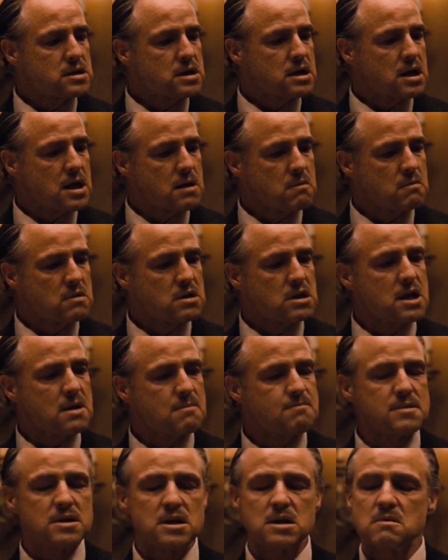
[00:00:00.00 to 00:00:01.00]
that I will
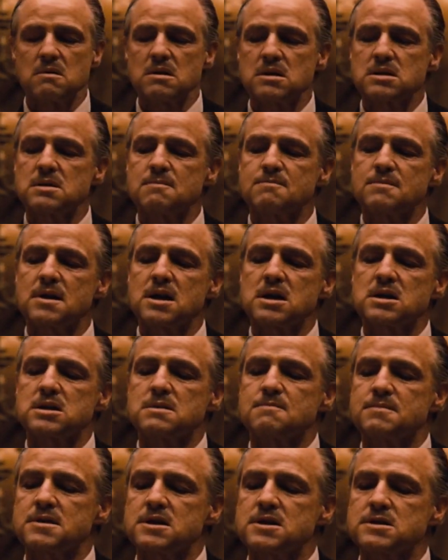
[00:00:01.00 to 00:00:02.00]
not be the one to break
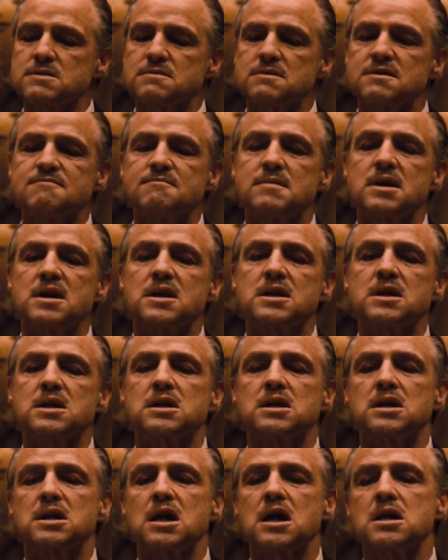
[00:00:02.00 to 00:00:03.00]
the peace we've made
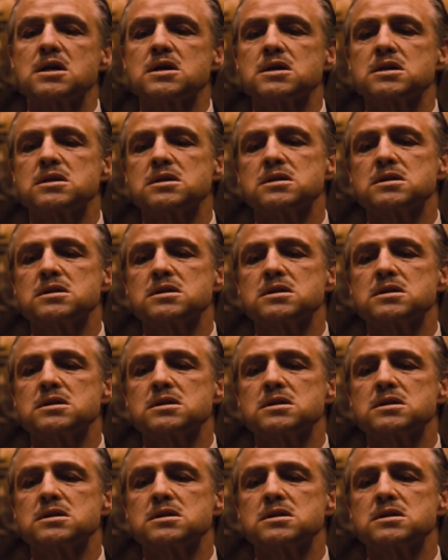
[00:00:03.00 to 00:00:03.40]
here today.